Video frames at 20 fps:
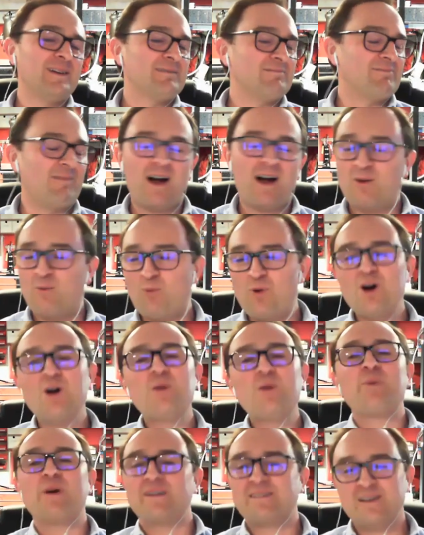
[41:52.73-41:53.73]
the
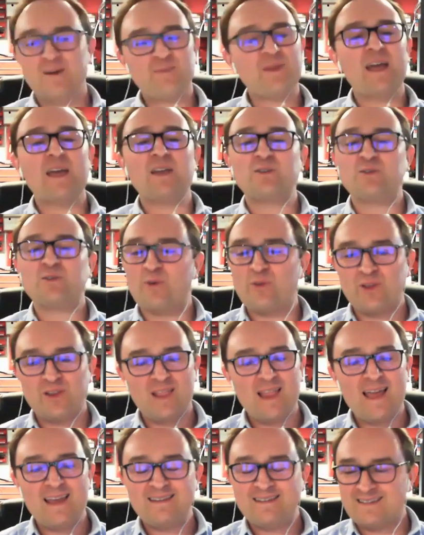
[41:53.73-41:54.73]
WordPress update or the
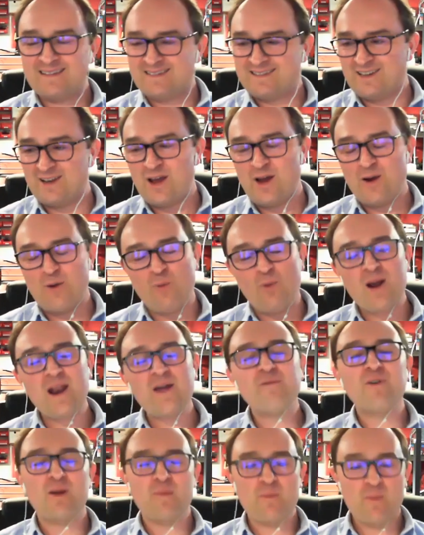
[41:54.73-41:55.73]
latest
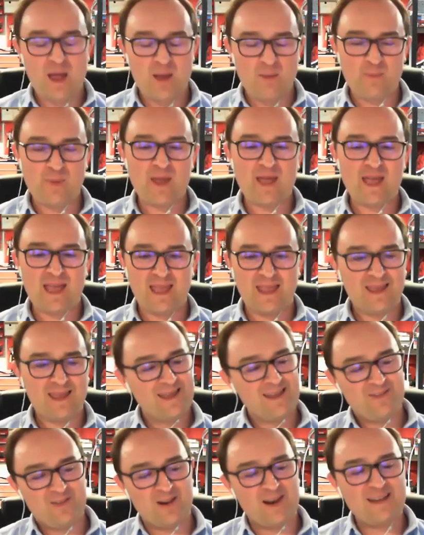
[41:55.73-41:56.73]
whatever it may be,
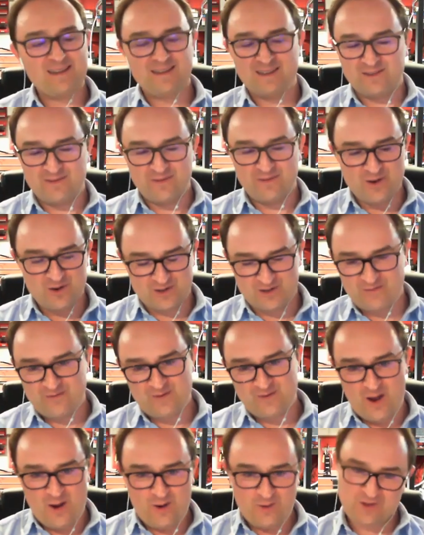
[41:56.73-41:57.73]
the latest version of
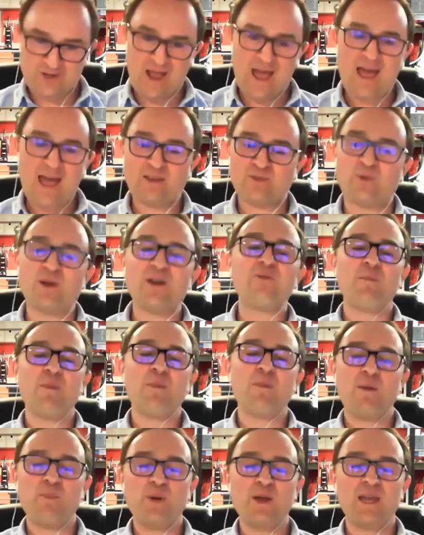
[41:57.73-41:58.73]
Node.js, whatever it
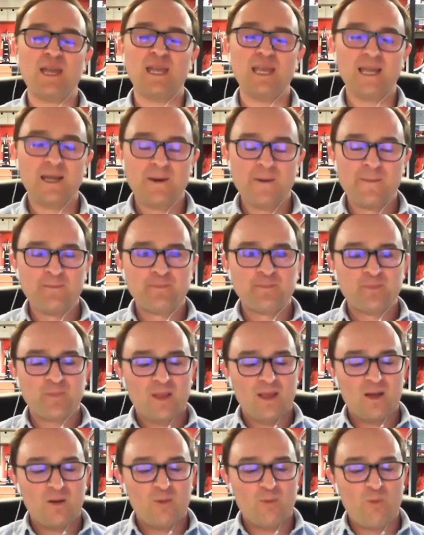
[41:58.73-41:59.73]
may be.
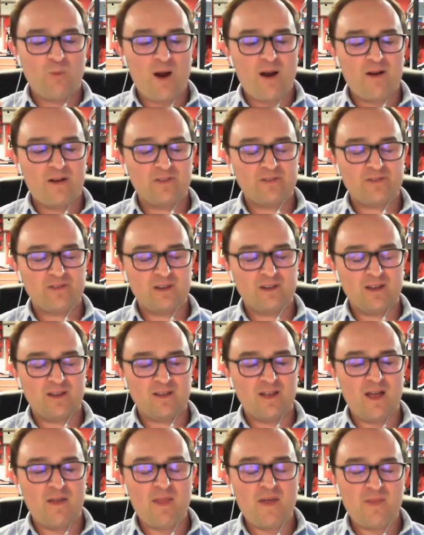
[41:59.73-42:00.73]
Whereas,
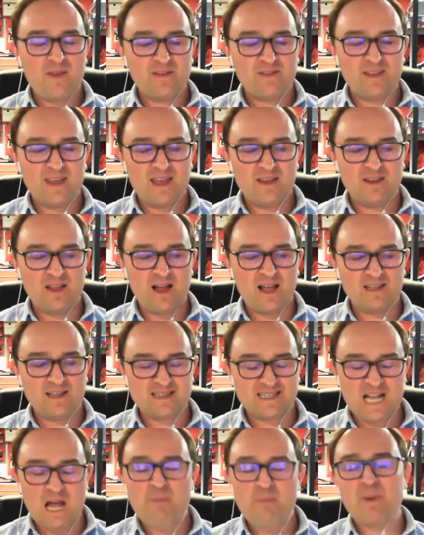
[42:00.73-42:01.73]
and then there's the
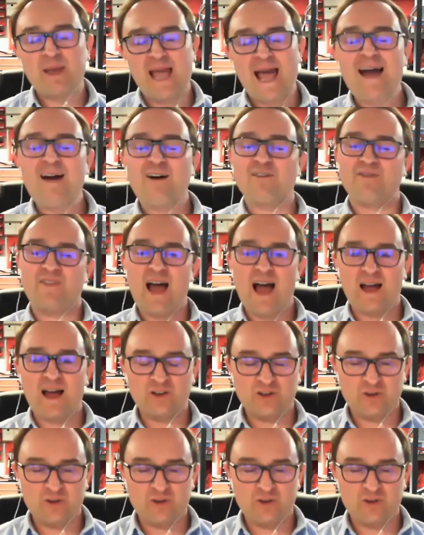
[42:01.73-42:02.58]
snapping out of that and